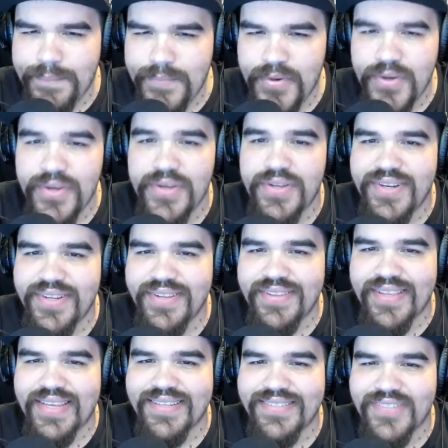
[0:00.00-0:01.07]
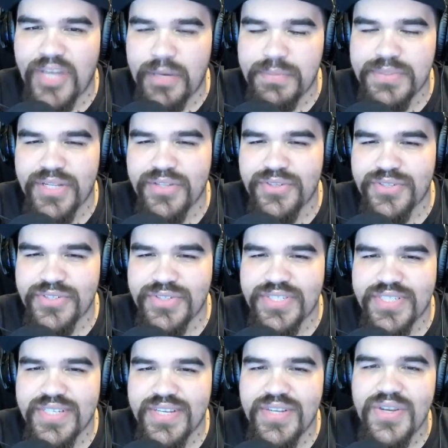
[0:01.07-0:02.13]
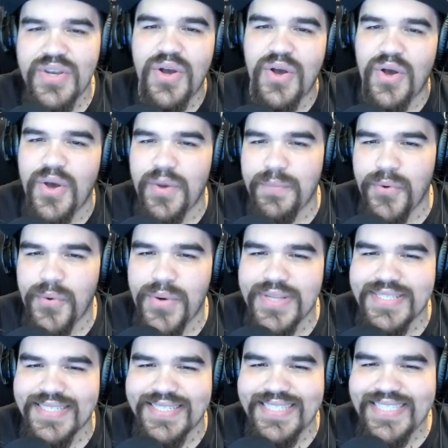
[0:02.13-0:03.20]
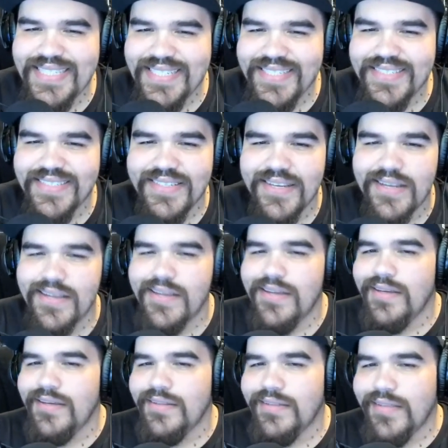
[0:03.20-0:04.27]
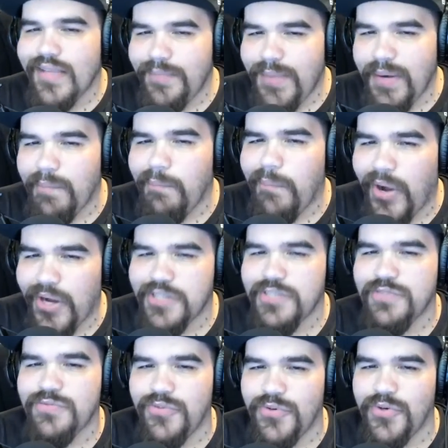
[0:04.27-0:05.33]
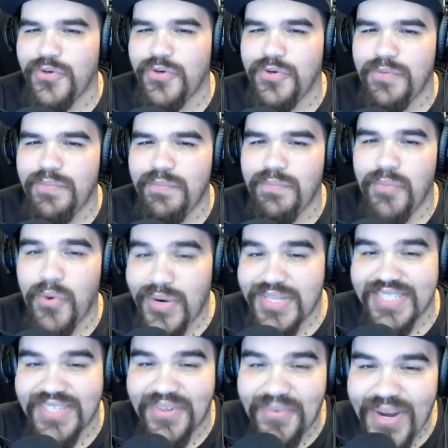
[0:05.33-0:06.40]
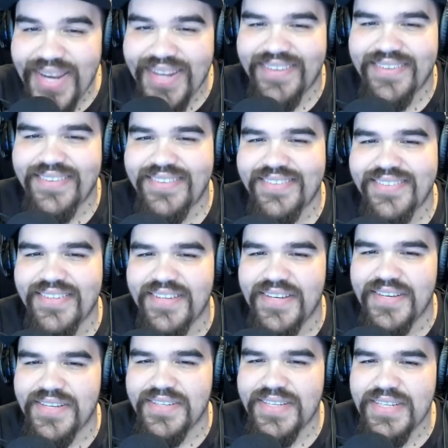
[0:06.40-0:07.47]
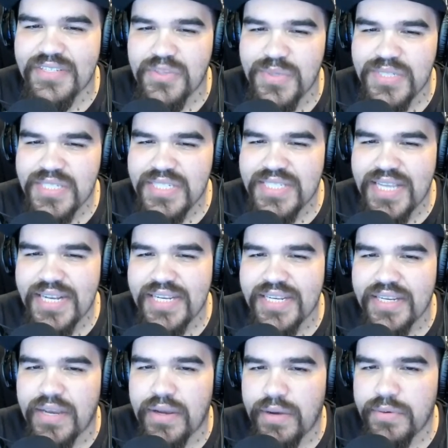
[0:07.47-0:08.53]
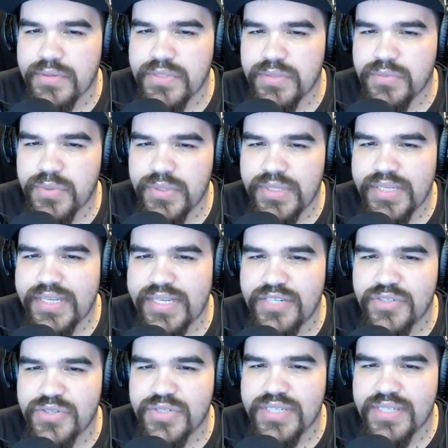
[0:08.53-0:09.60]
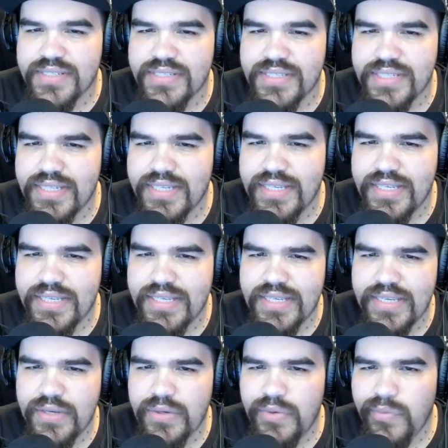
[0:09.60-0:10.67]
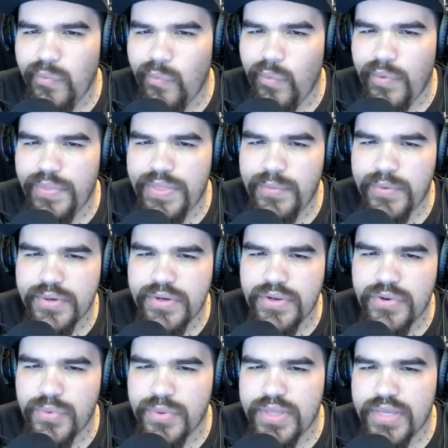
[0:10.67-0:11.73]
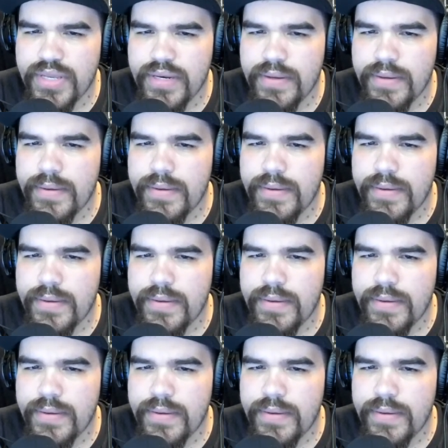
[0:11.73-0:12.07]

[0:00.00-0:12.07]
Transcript: good, like top sellers on Pro Wrestling Tees, they made a box for Pro Wrestling Crate. So it's exciting. I was really interested to see what they were going to do with it.